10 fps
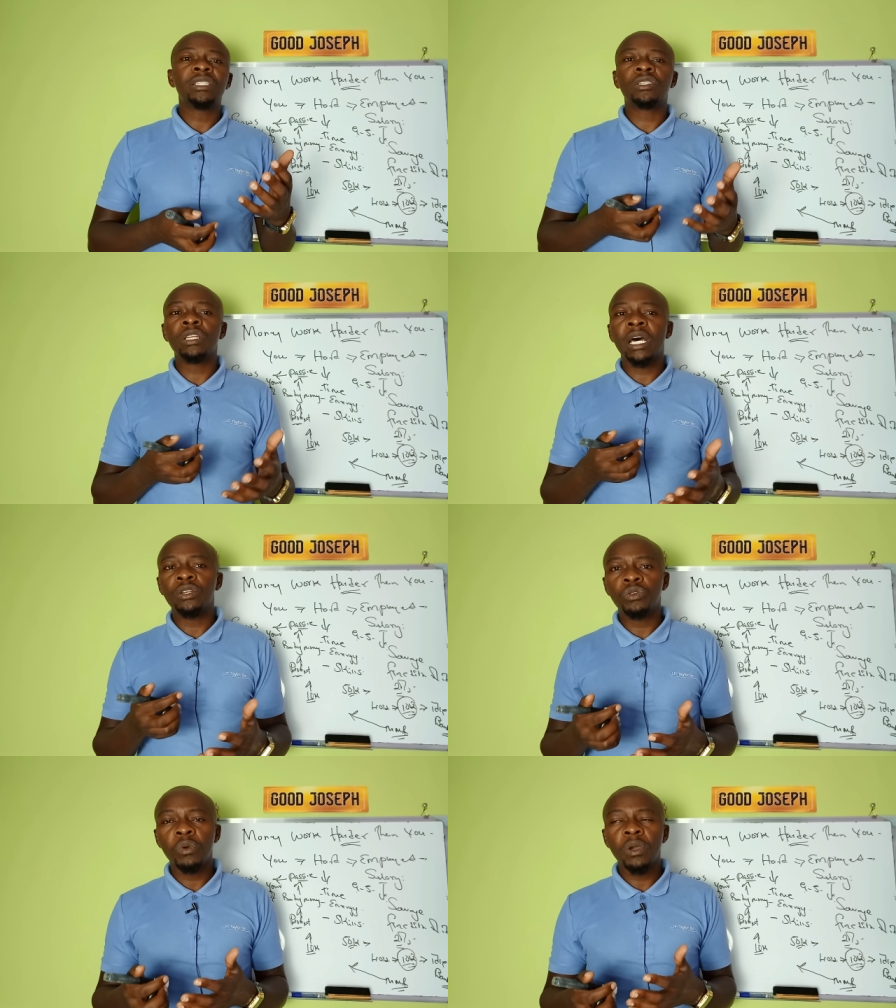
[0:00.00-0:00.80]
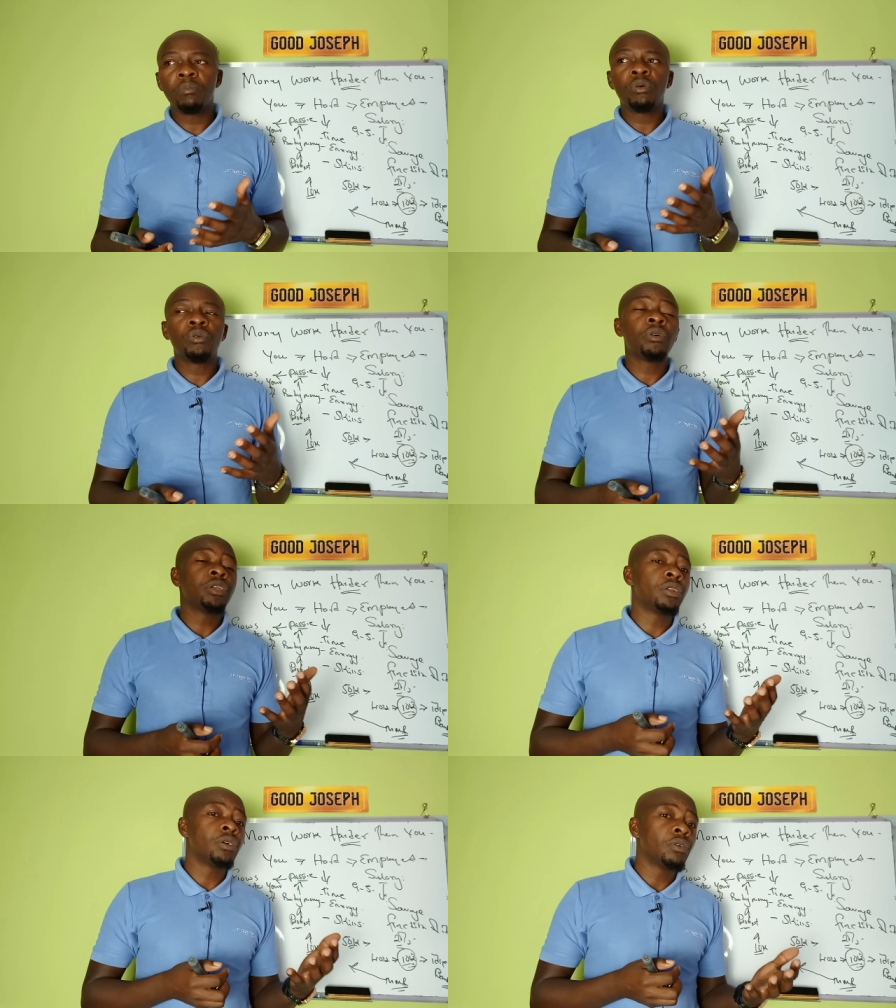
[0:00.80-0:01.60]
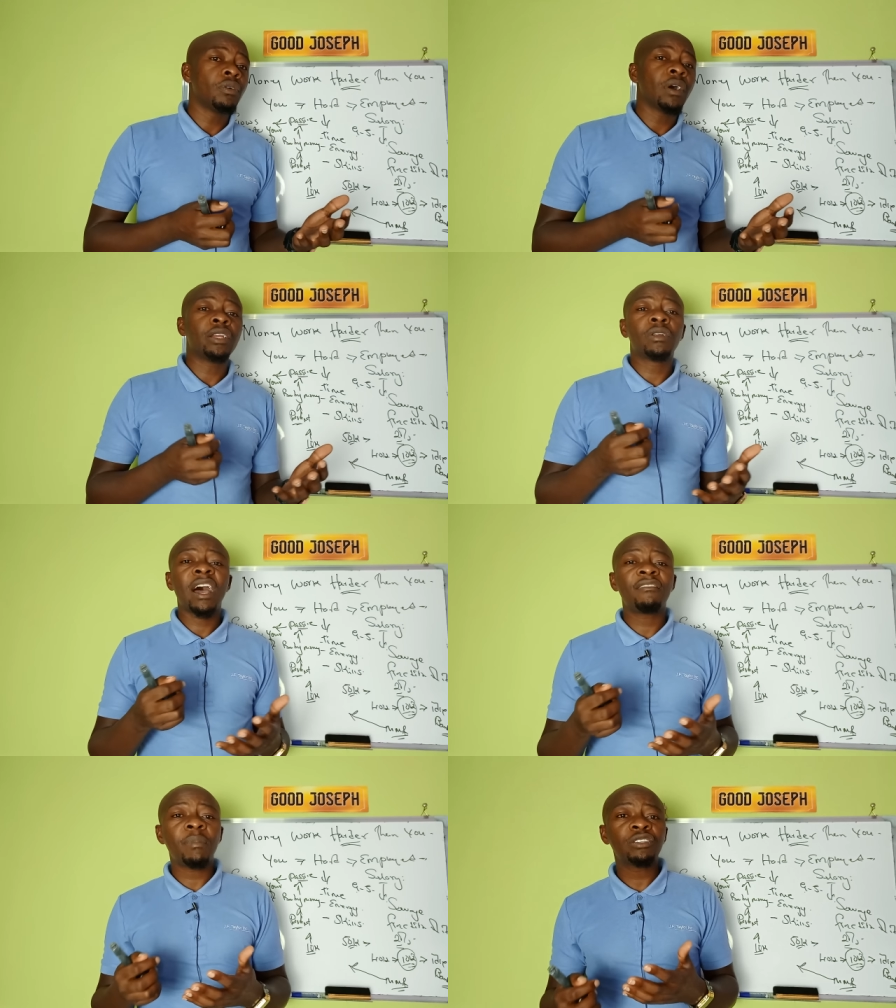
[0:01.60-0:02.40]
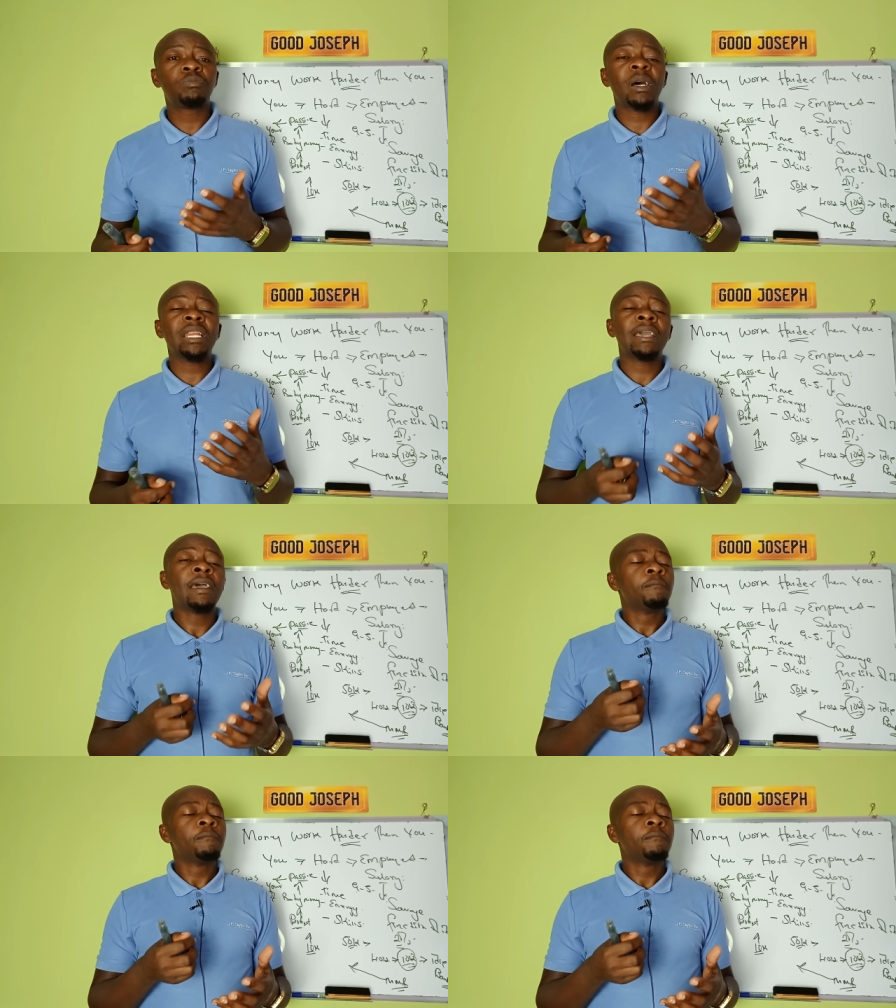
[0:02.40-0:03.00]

it's undoable, you know, I don't have much money.